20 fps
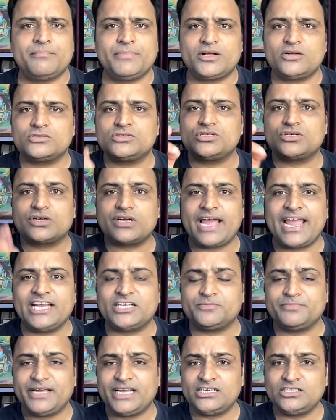Because the
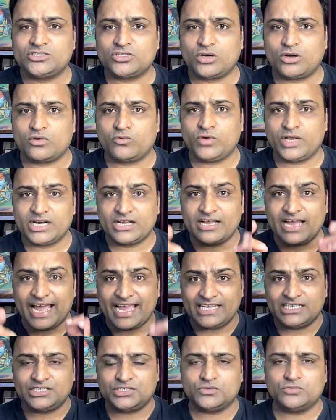right mentor will
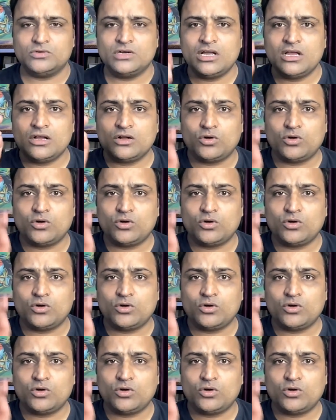guide you,